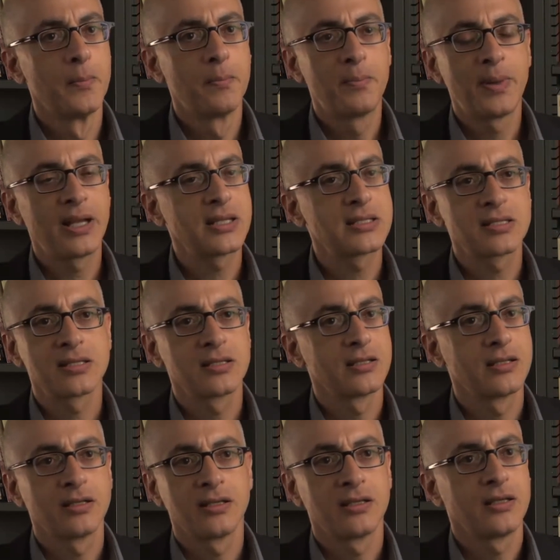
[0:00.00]
But
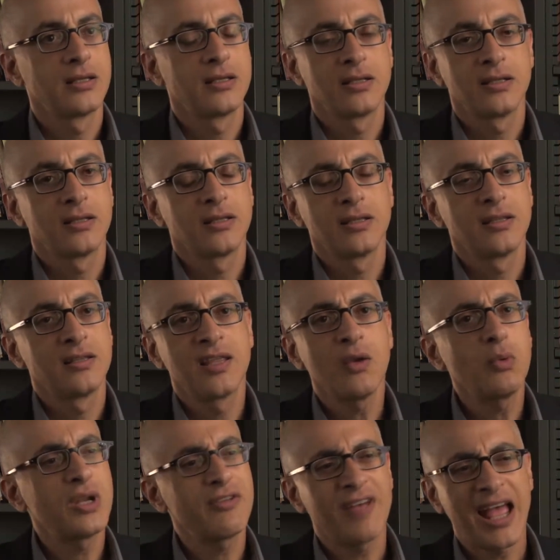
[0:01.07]
they
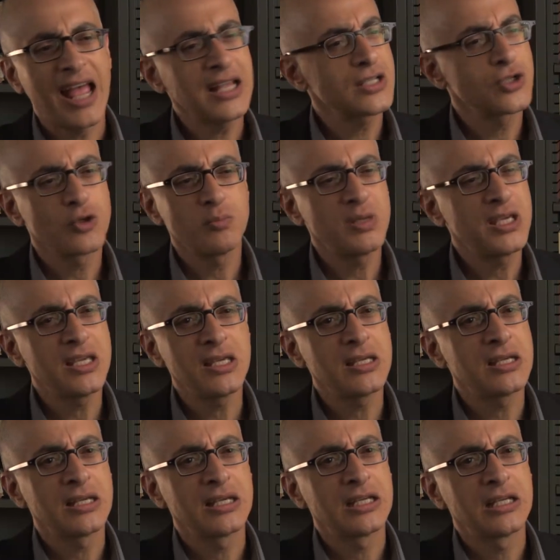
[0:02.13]
would have had to
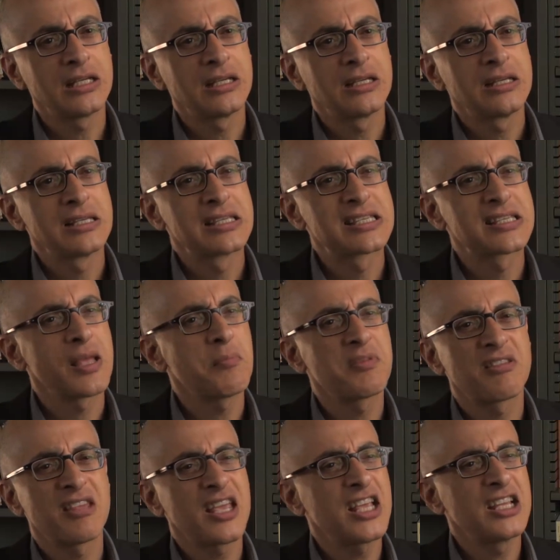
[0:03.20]
be
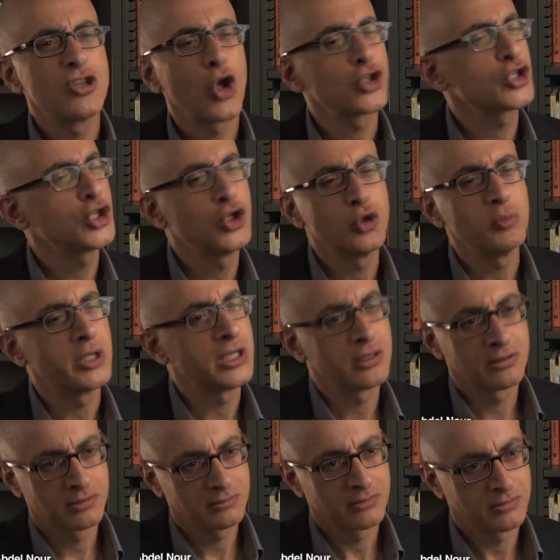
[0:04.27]
something not human
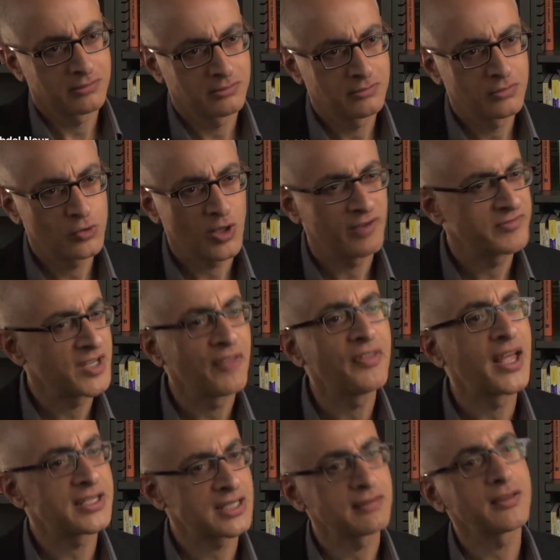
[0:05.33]
to have done
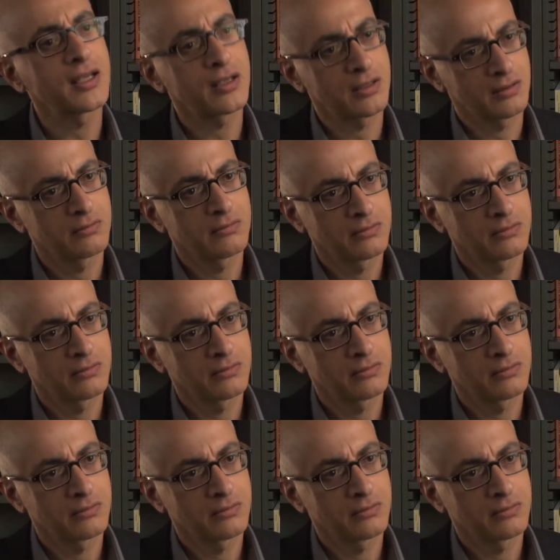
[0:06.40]
that, I think.